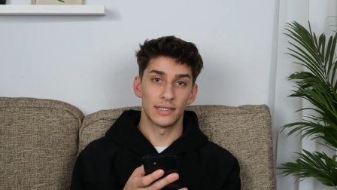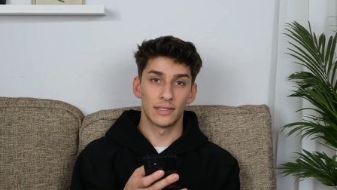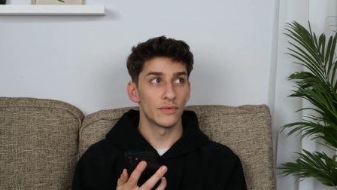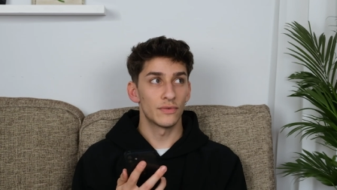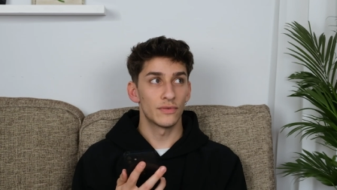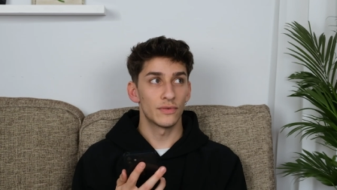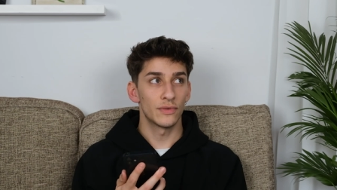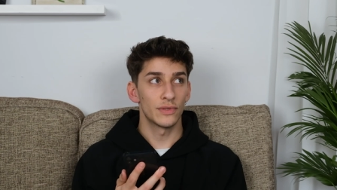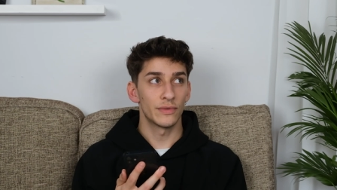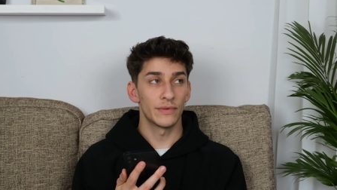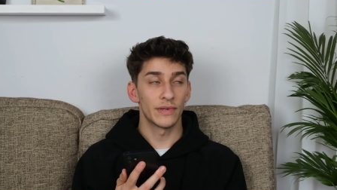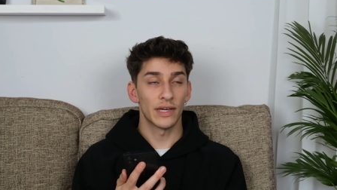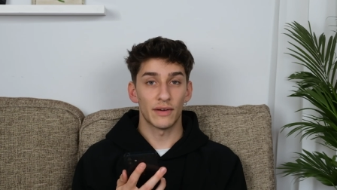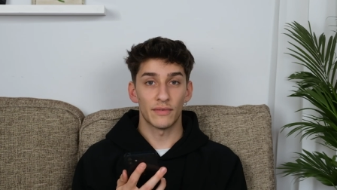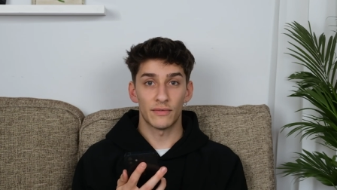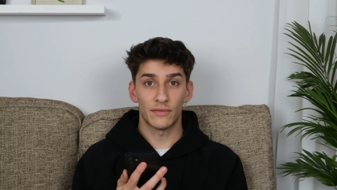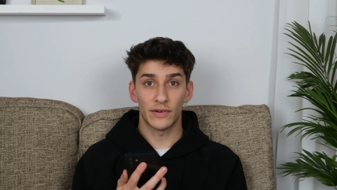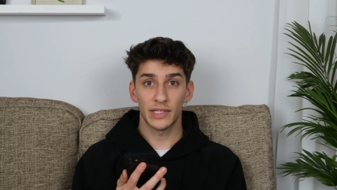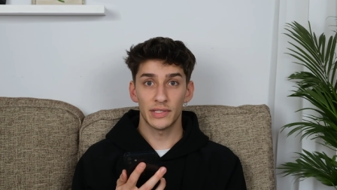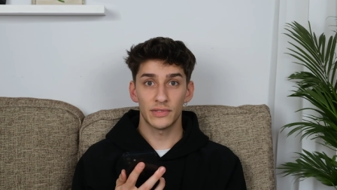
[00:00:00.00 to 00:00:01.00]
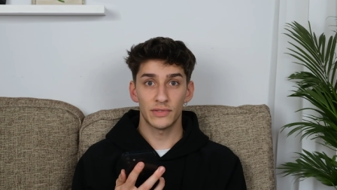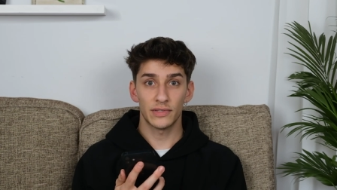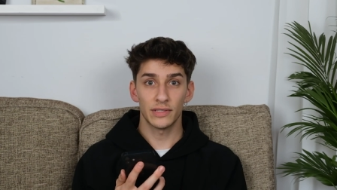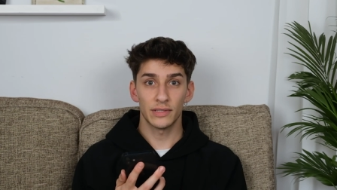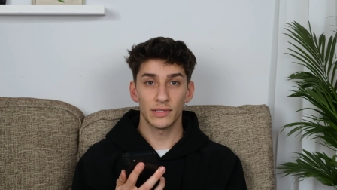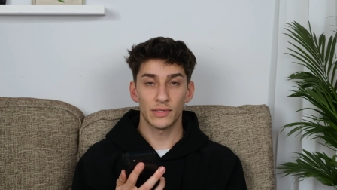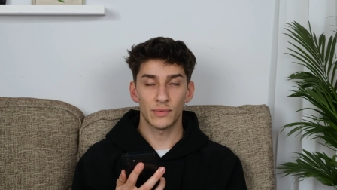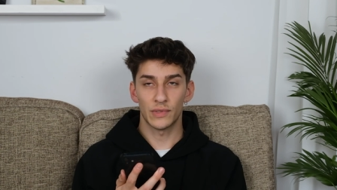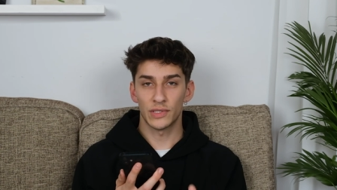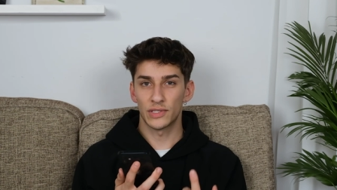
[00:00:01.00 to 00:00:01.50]
For food we have
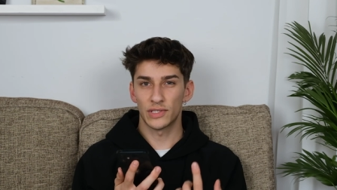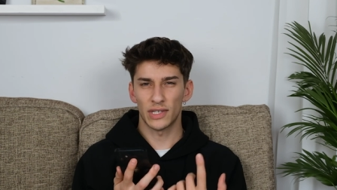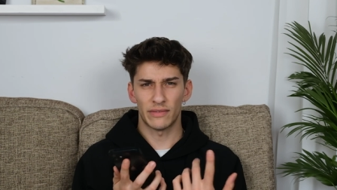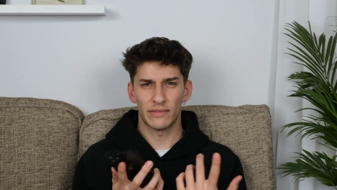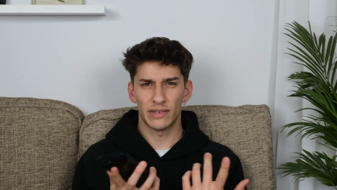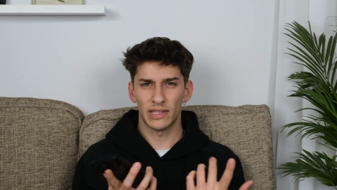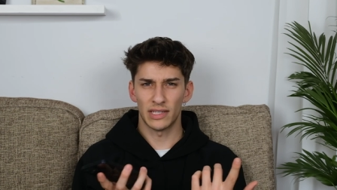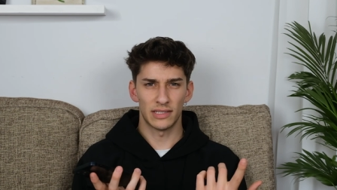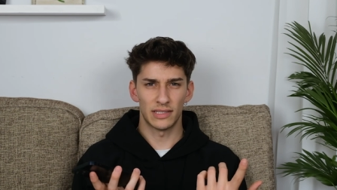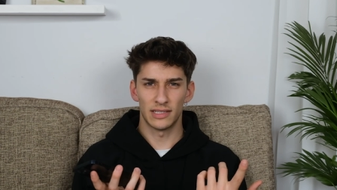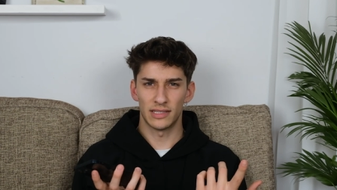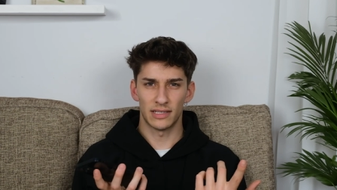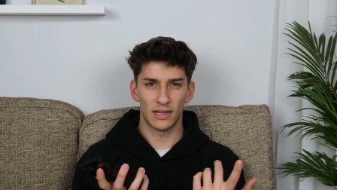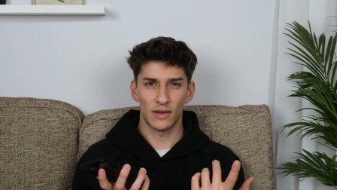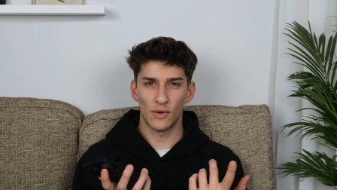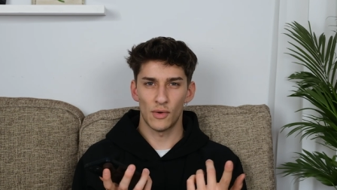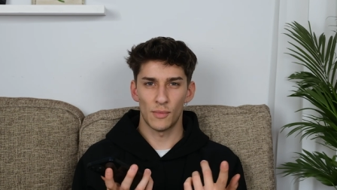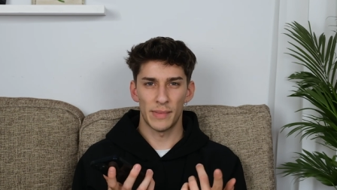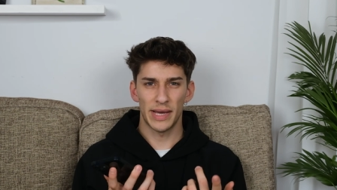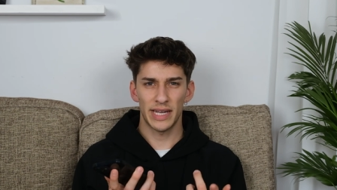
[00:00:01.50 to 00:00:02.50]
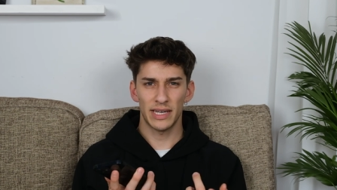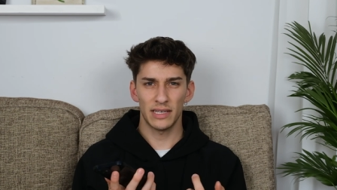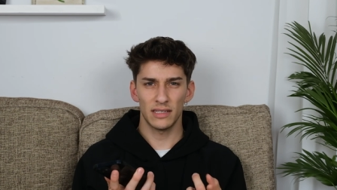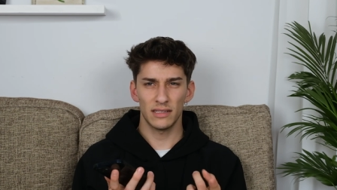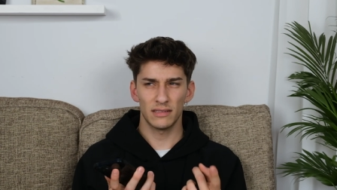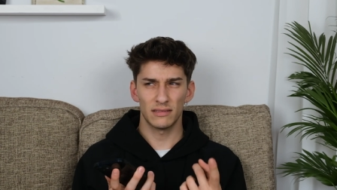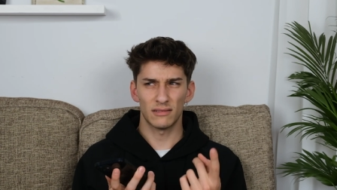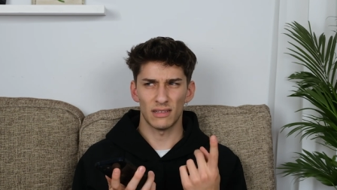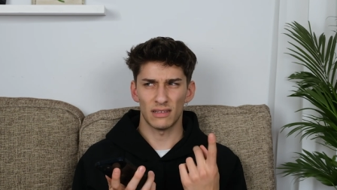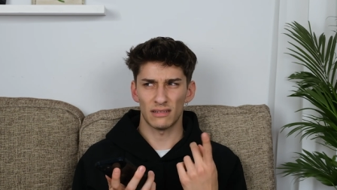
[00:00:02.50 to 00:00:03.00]
restaurants, which I really didn't go many,
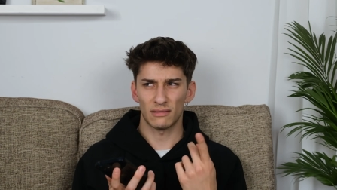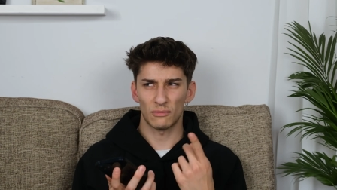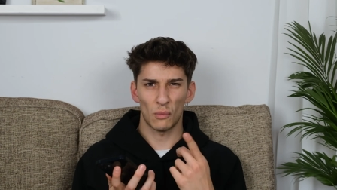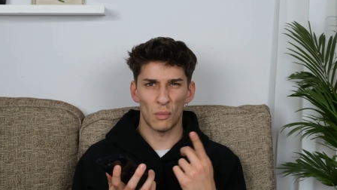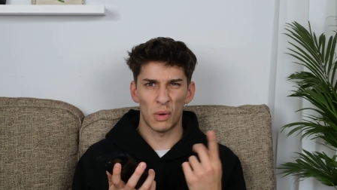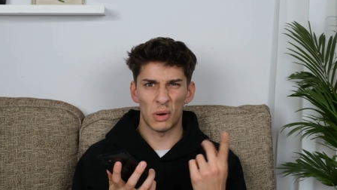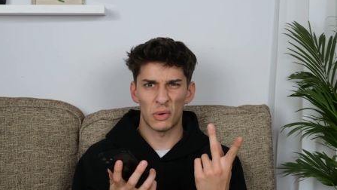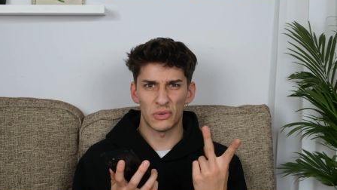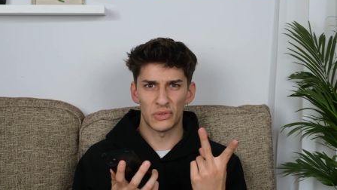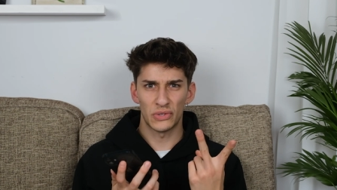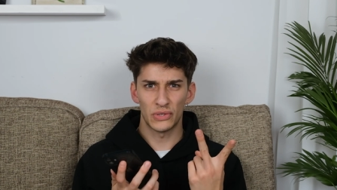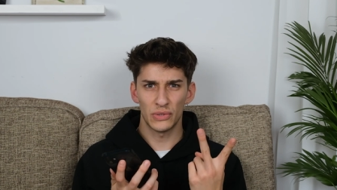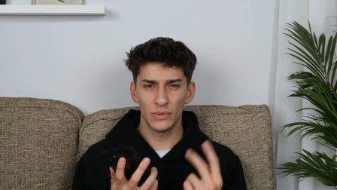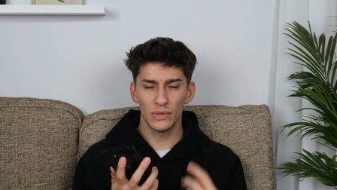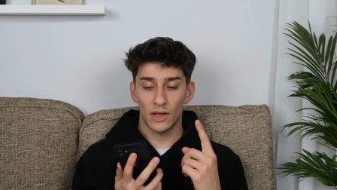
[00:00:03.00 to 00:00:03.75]
like 1 or 2.